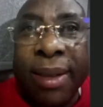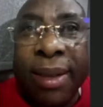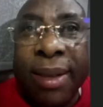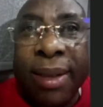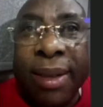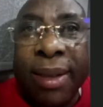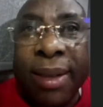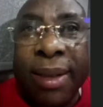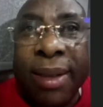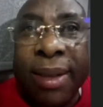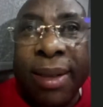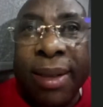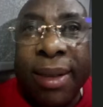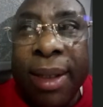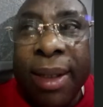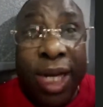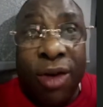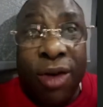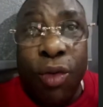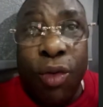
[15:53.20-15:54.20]
from day
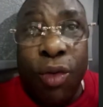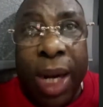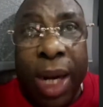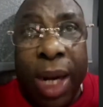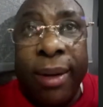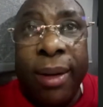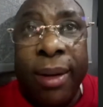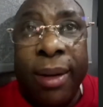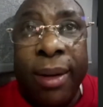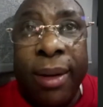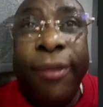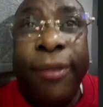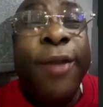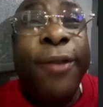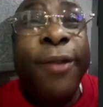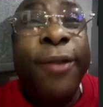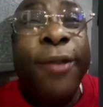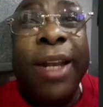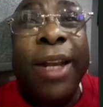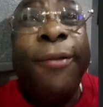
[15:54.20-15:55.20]
one, if
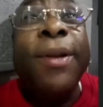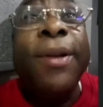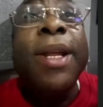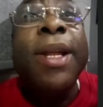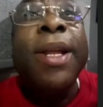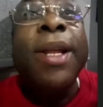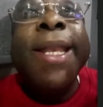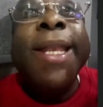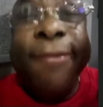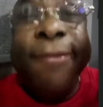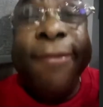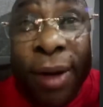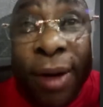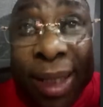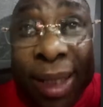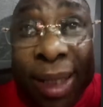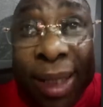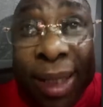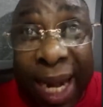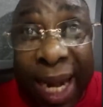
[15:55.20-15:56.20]
the
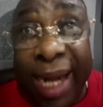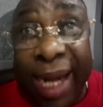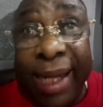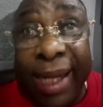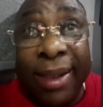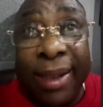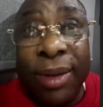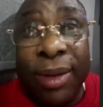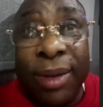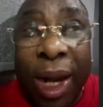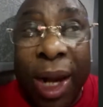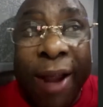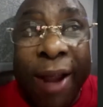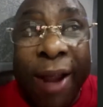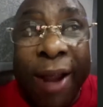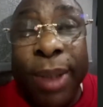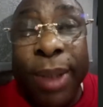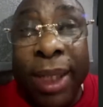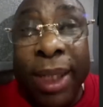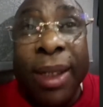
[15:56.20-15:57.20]
first sign will
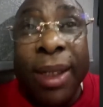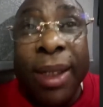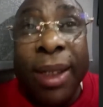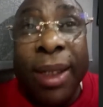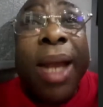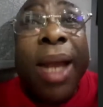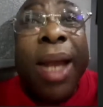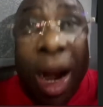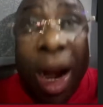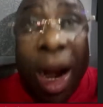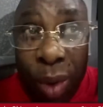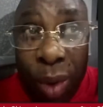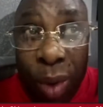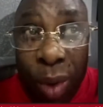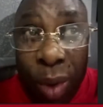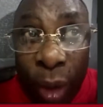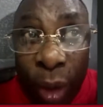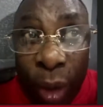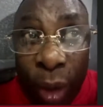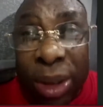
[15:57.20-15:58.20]
have been, I will
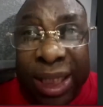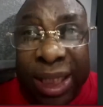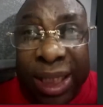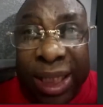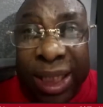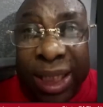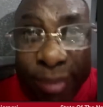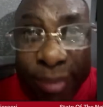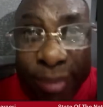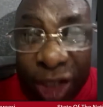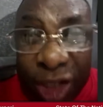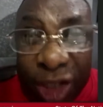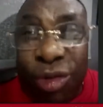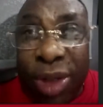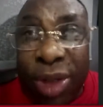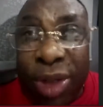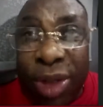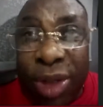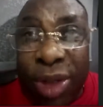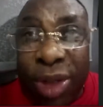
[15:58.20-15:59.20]
have cut the
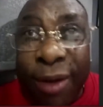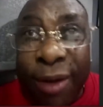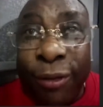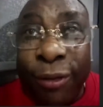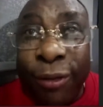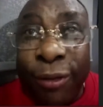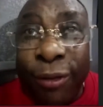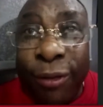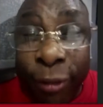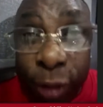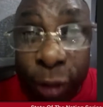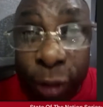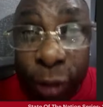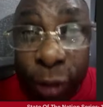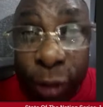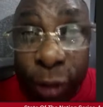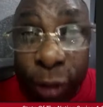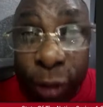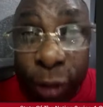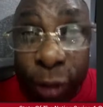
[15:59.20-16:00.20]
ministries down from
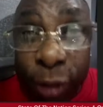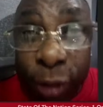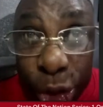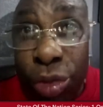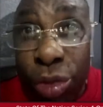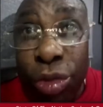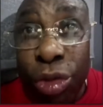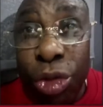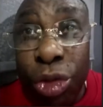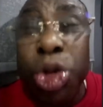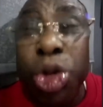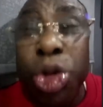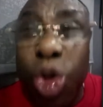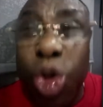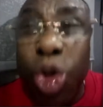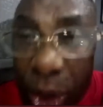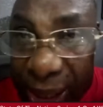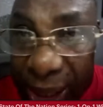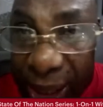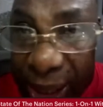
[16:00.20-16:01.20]
42 to
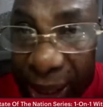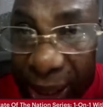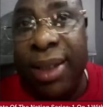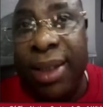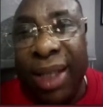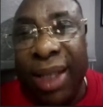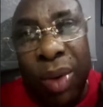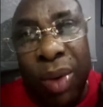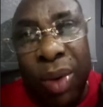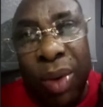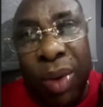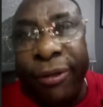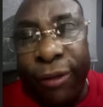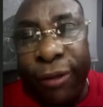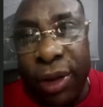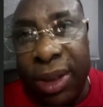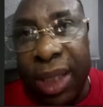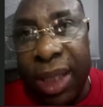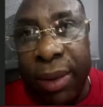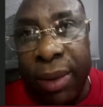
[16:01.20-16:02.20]
20. That will have been the
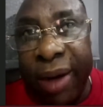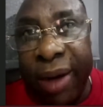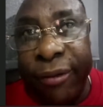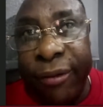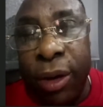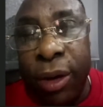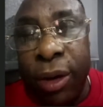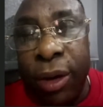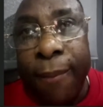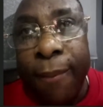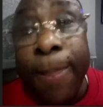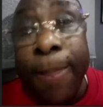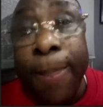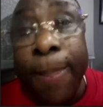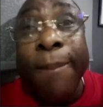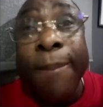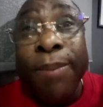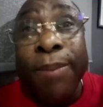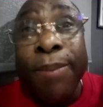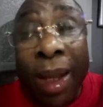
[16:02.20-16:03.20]
first thing I will have done.
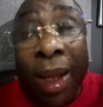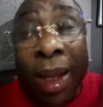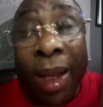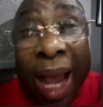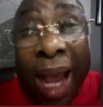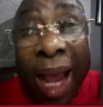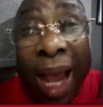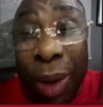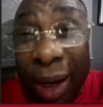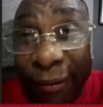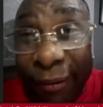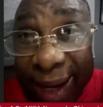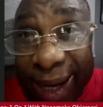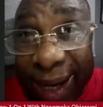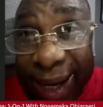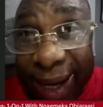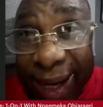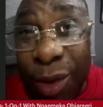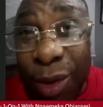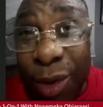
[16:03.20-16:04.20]
I will have
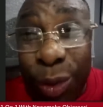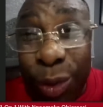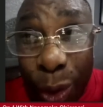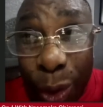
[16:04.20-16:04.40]
announced